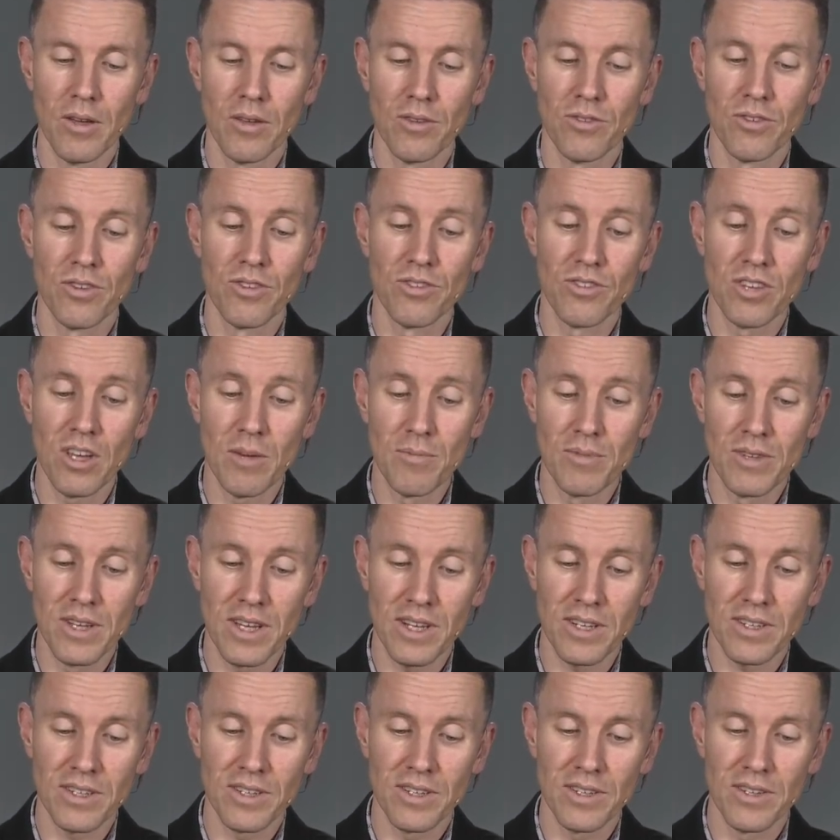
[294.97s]
The
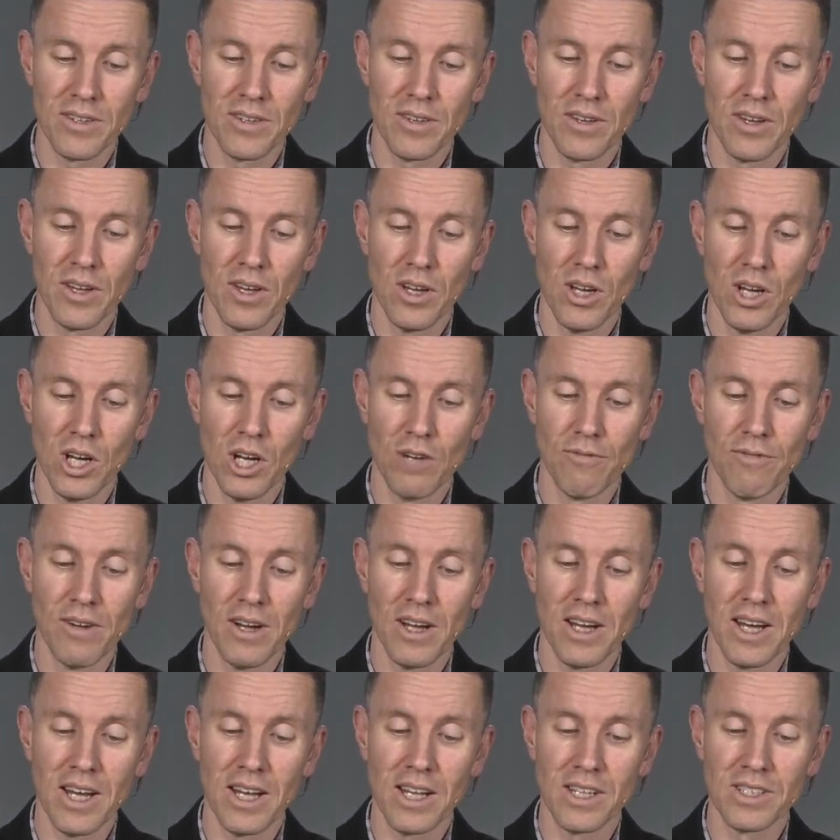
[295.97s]
subject of
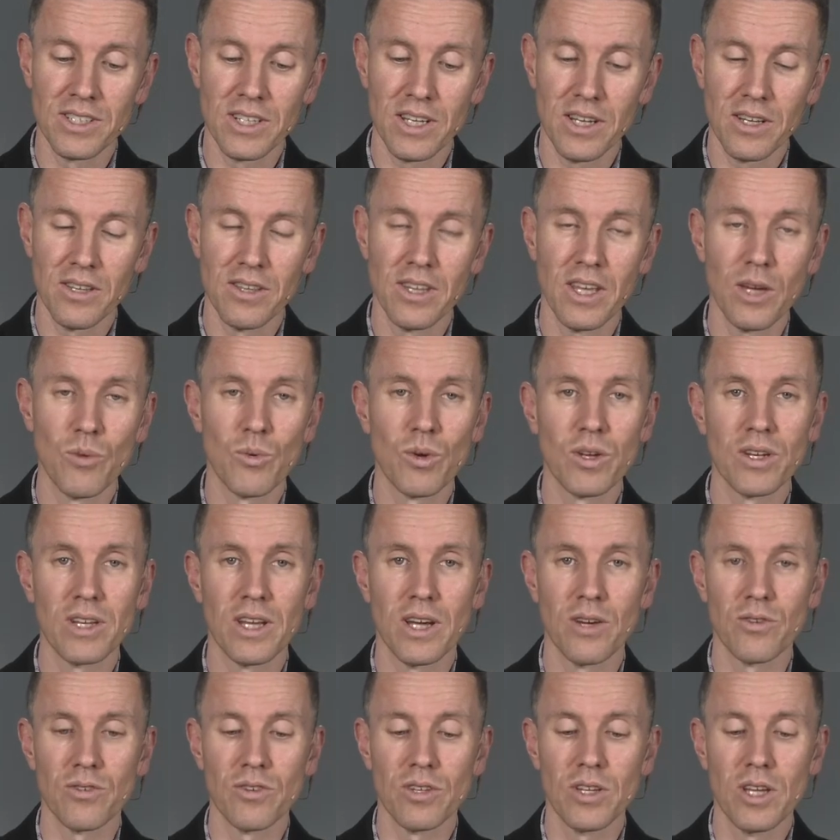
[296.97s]
kharaja, they went
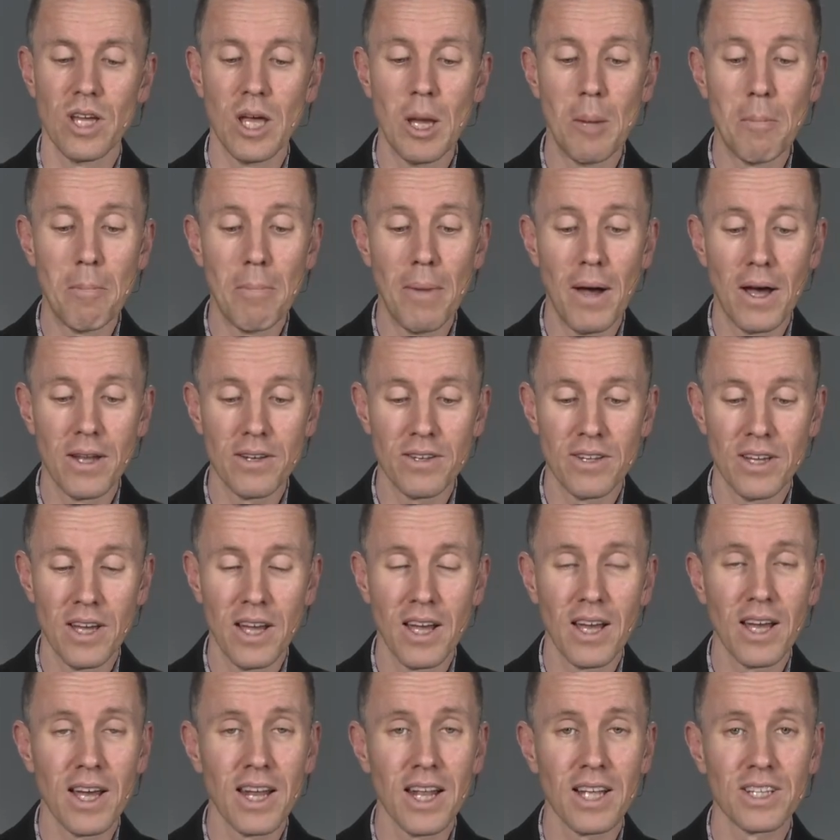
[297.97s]
out. But
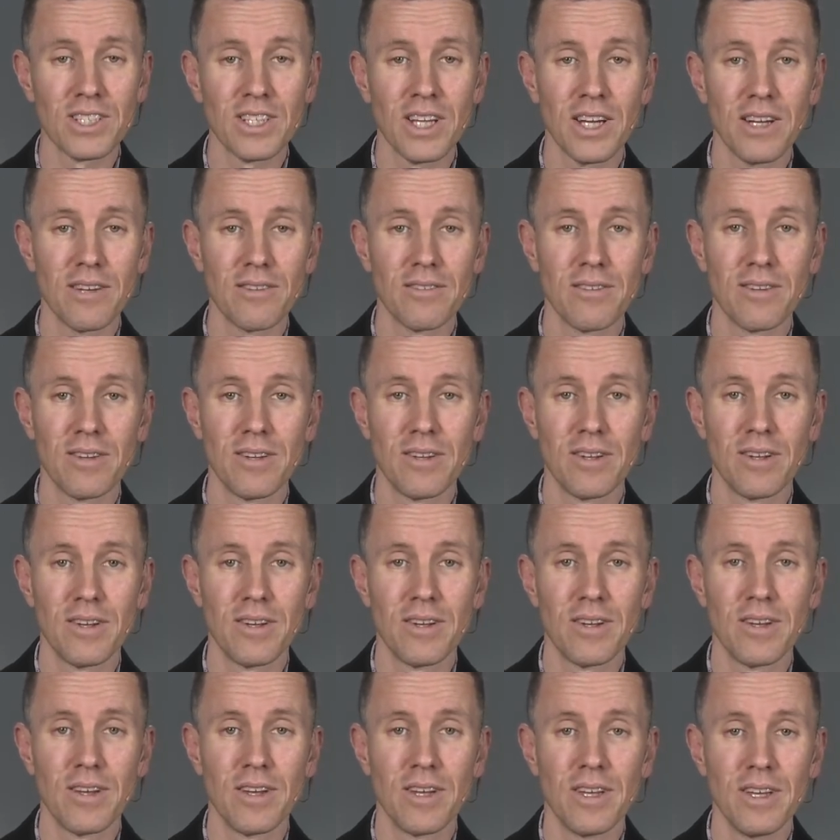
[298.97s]
kharaja
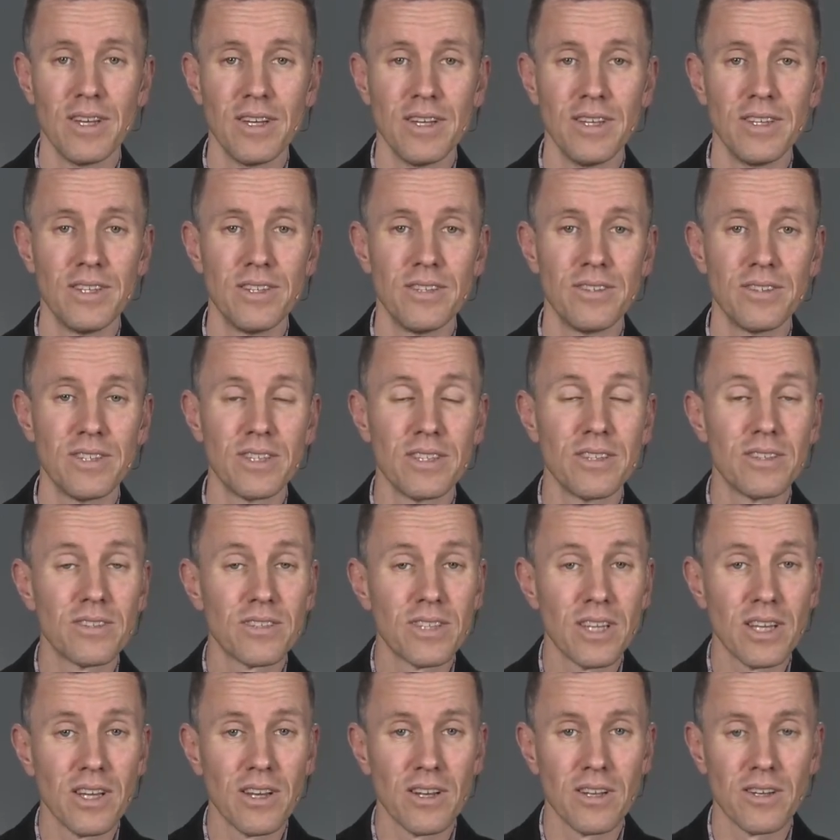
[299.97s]
is in the
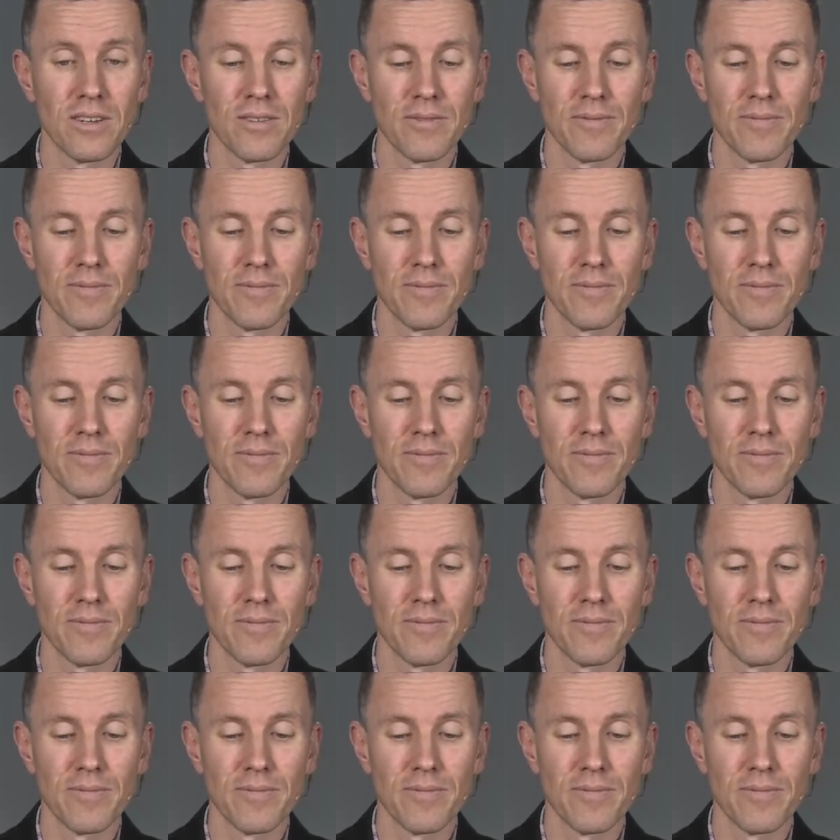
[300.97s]
singular.